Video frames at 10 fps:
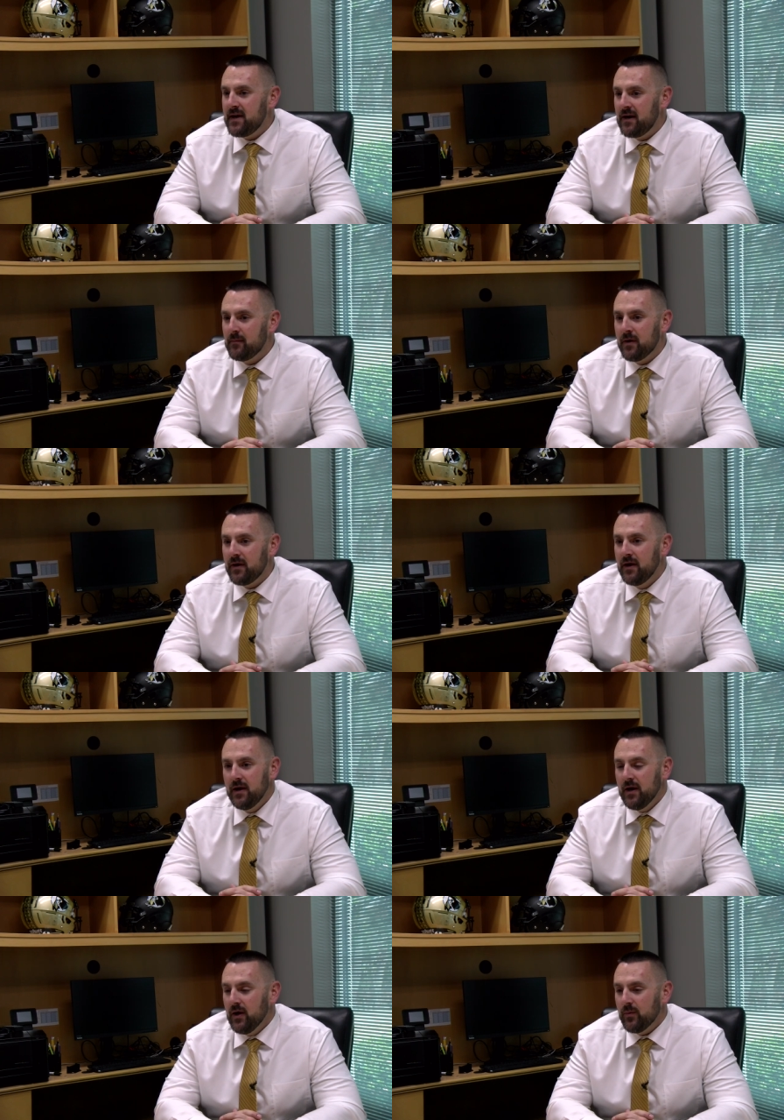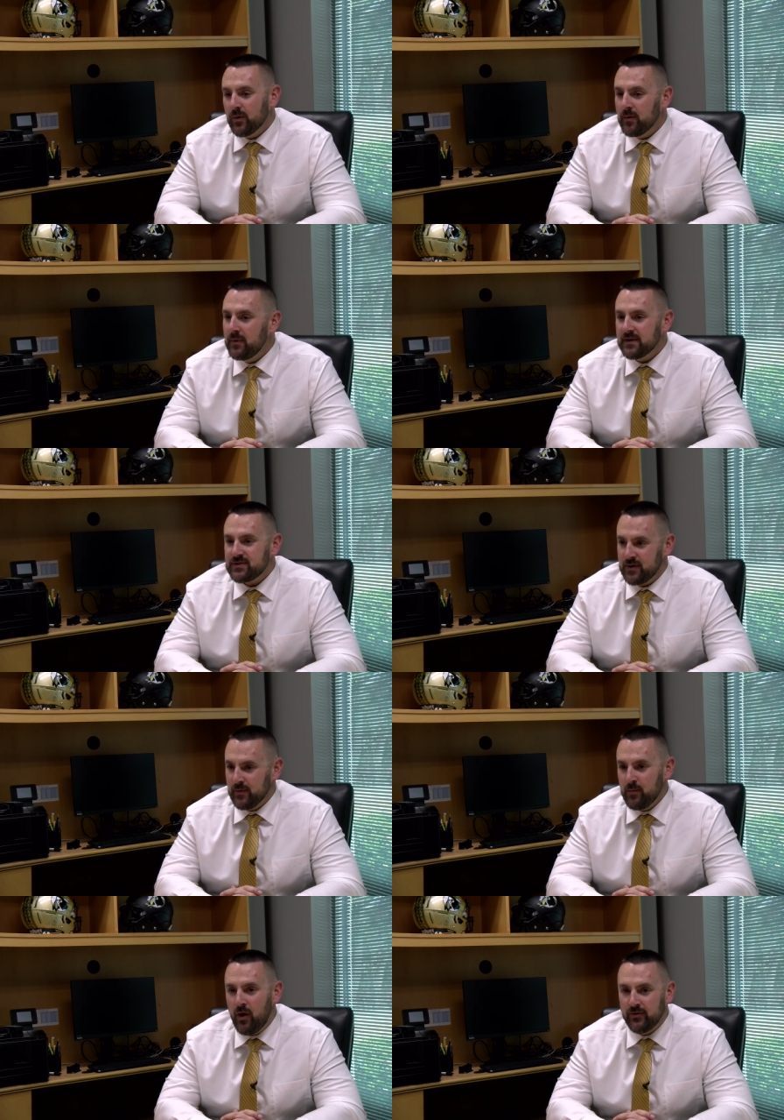there, but we're going to be
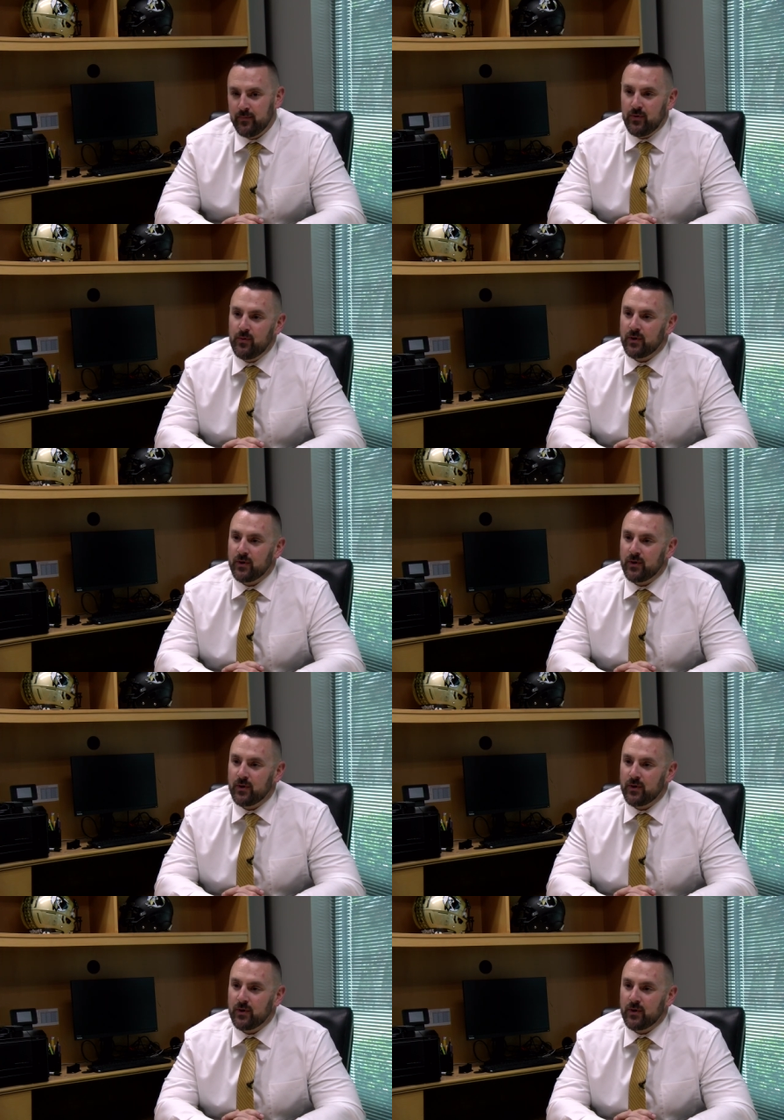extremely multiple.